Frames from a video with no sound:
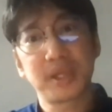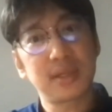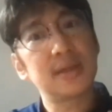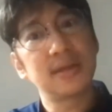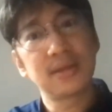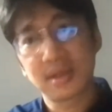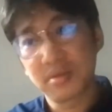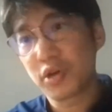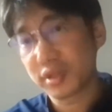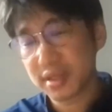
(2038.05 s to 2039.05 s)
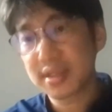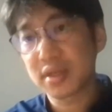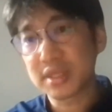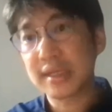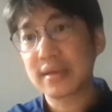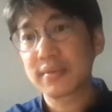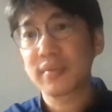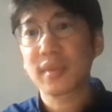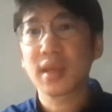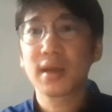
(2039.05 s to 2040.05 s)
but it is an important skill set.
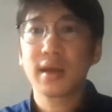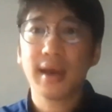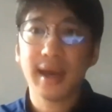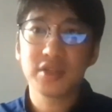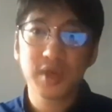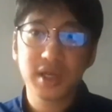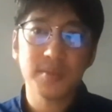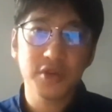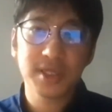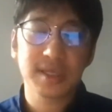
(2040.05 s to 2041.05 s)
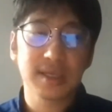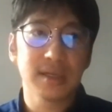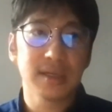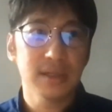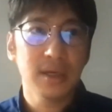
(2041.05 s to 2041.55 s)
As you become more senior,